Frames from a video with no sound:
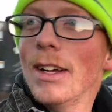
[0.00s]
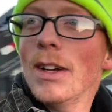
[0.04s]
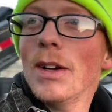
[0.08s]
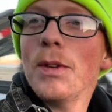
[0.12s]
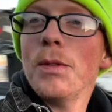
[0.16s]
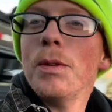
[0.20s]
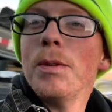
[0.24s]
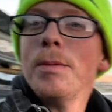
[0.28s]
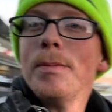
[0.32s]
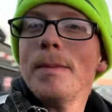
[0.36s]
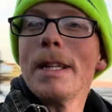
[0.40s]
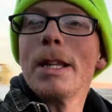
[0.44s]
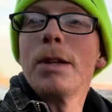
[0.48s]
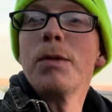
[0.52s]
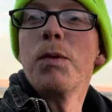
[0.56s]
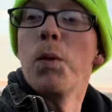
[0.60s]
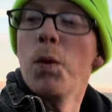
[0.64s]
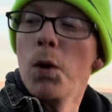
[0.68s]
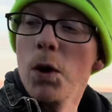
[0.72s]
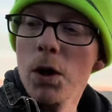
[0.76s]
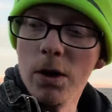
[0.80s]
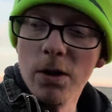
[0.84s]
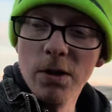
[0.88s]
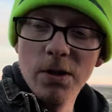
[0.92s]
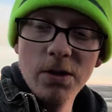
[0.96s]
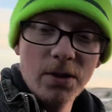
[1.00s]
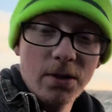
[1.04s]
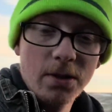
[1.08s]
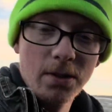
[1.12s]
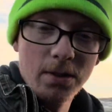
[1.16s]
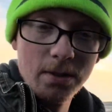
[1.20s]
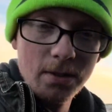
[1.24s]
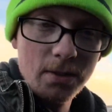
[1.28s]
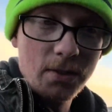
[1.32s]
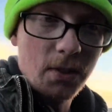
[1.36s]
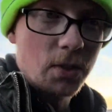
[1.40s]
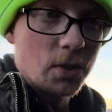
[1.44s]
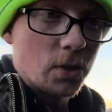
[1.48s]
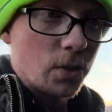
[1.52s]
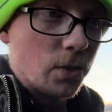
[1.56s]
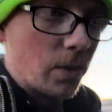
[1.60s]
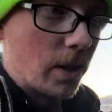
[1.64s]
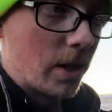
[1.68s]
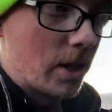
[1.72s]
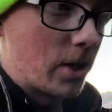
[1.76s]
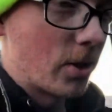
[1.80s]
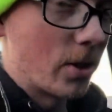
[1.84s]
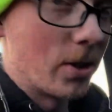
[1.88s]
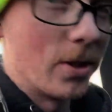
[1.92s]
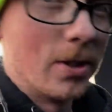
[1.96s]
Wouldn't be the worst
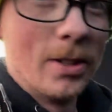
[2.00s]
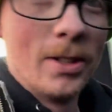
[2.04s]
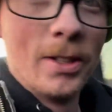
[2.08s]
situation.